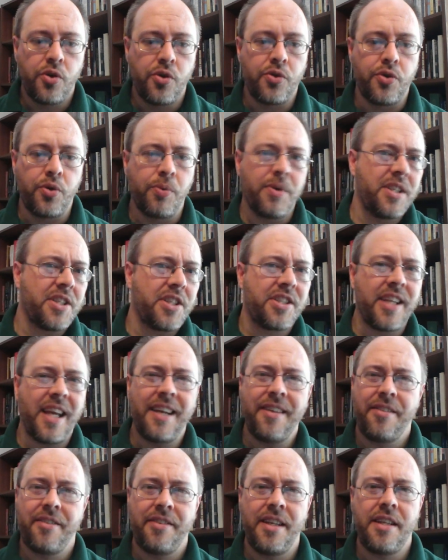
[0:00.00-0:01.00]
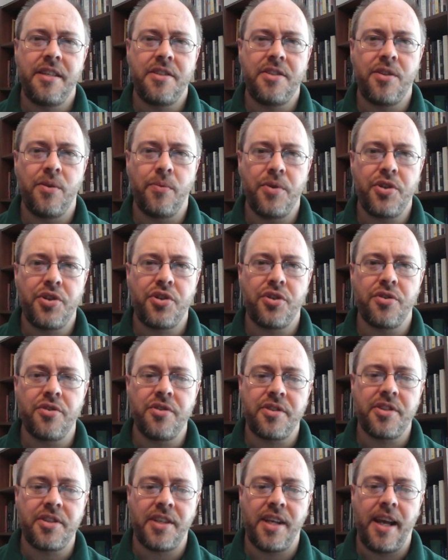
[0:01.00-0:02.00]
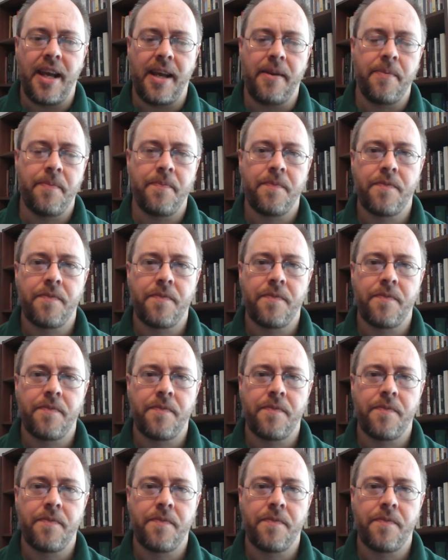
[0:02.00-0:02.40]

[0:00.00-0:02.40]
Do we say things that we shouldn't say?